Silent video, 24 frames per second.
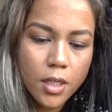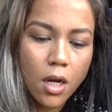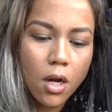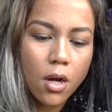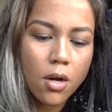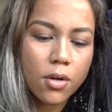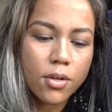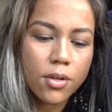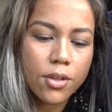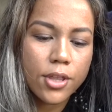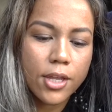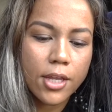
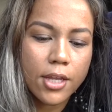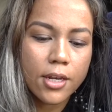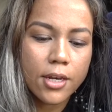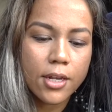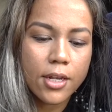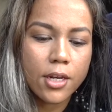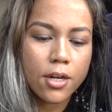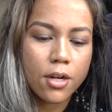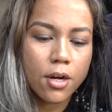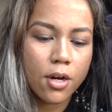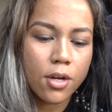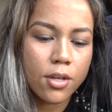Oh,
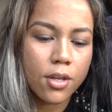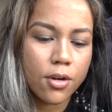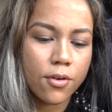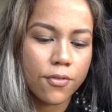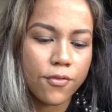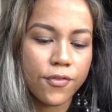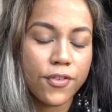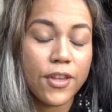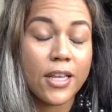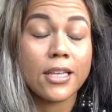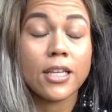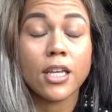theanine on your
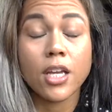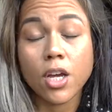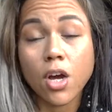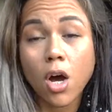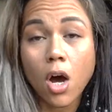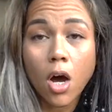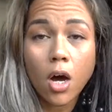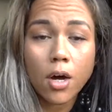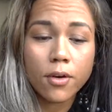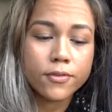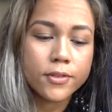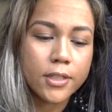feeling
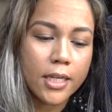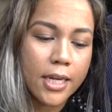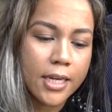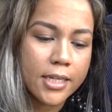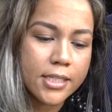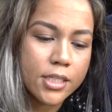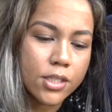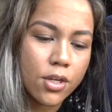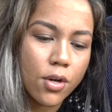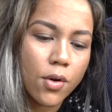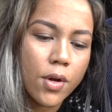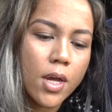off
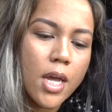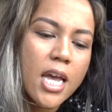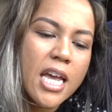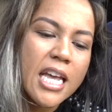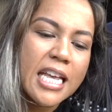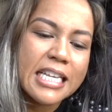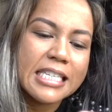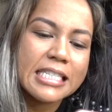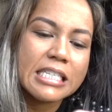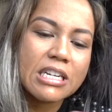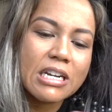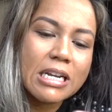days. So
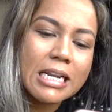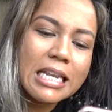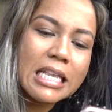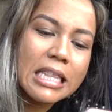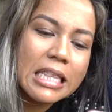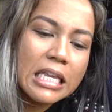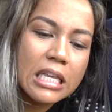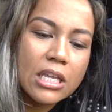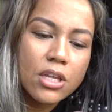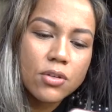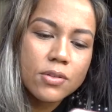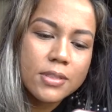is there
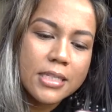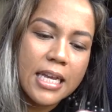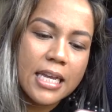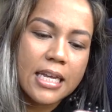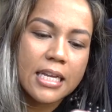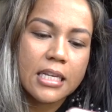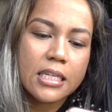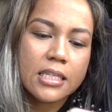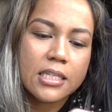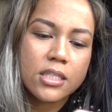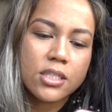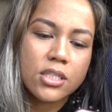anything you
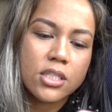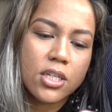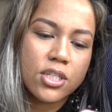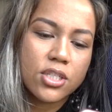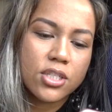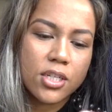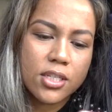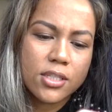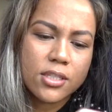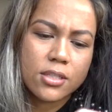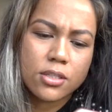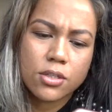take
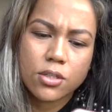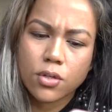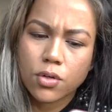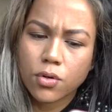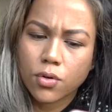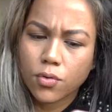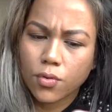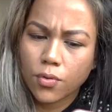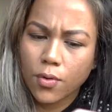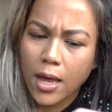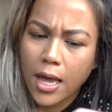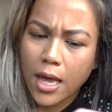such as
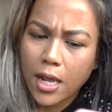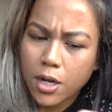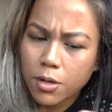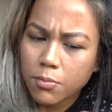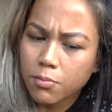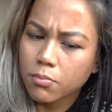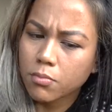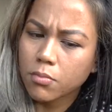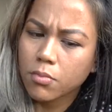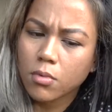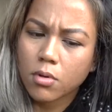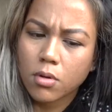Kratom,
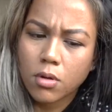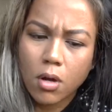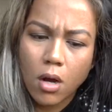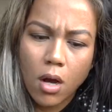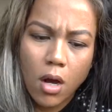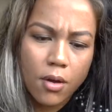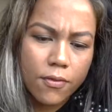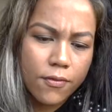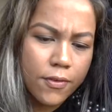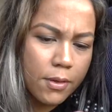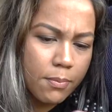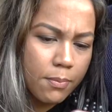
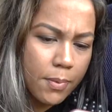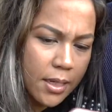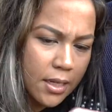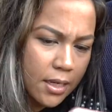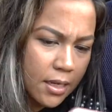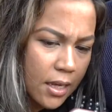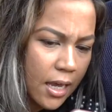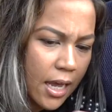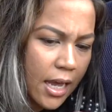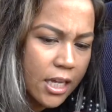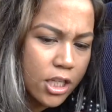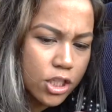coffee bean
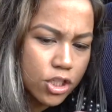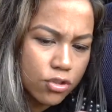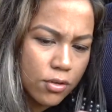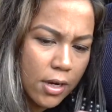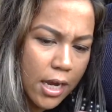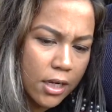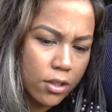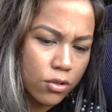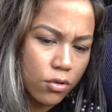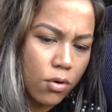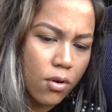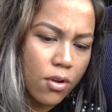
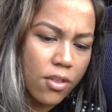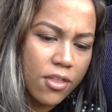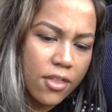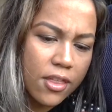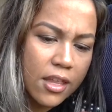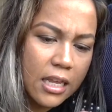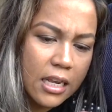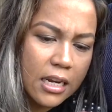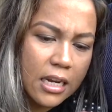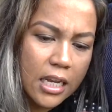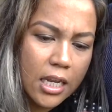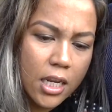extract, or
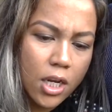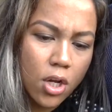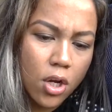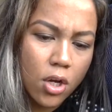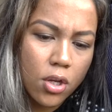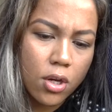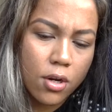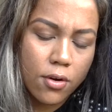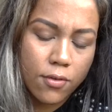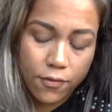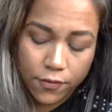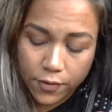theanine
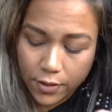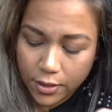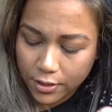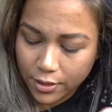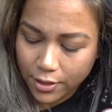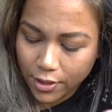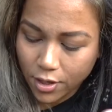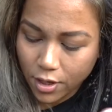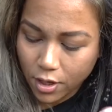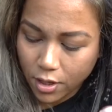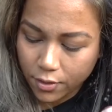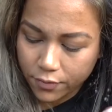on your
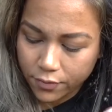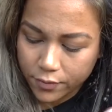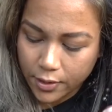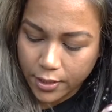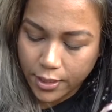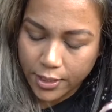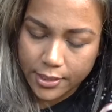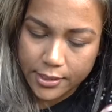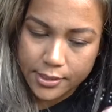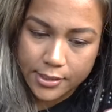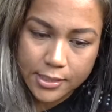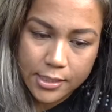feeling off
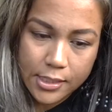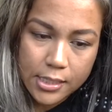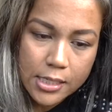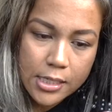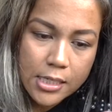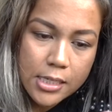days?